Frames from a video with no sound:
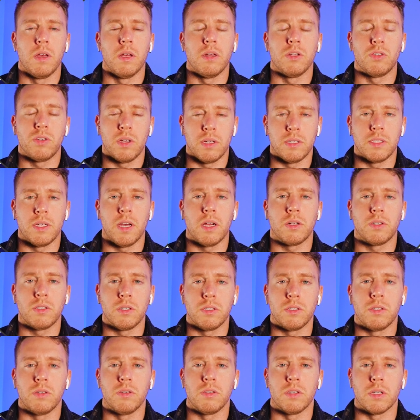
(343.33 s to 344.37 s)

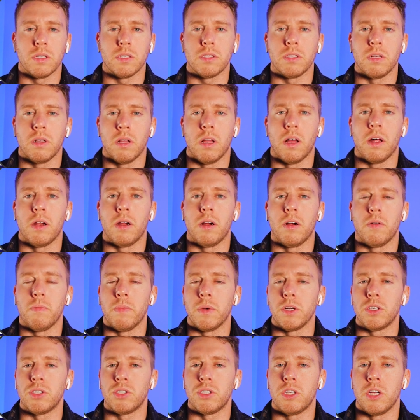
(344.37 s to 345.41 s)
transactions using Solana are
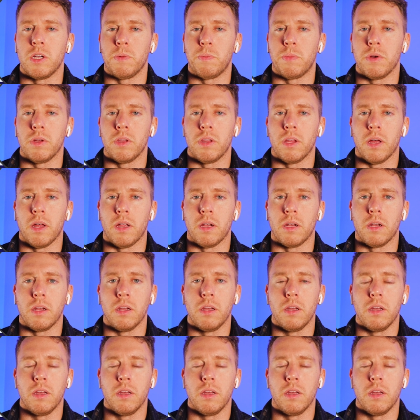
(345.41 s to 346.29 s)
much cheaper than